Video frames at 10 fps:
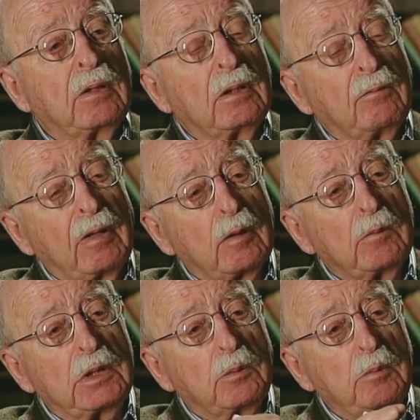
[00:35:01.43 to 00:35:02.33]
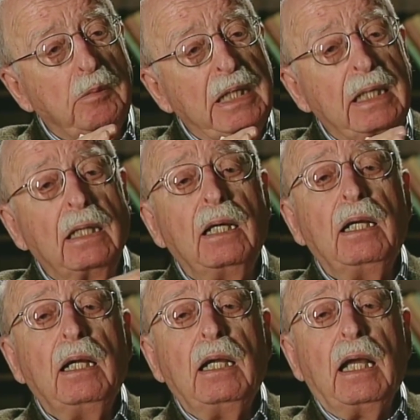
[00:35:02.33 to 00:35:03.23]
of the developments would be.
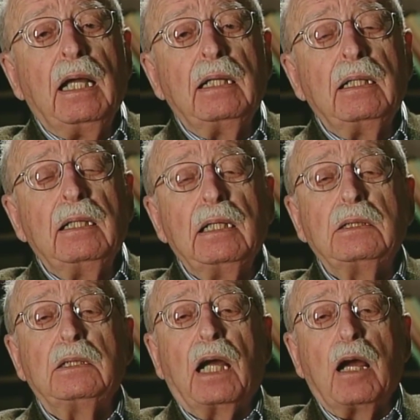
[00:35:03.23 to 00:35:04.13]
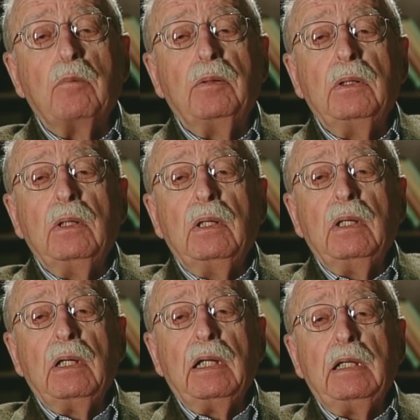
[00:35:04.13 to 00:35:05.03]
And in this job,
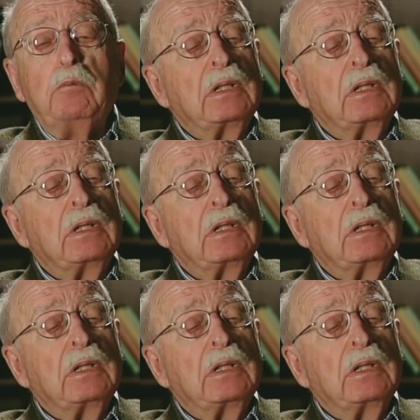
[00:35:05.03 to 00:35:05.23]
he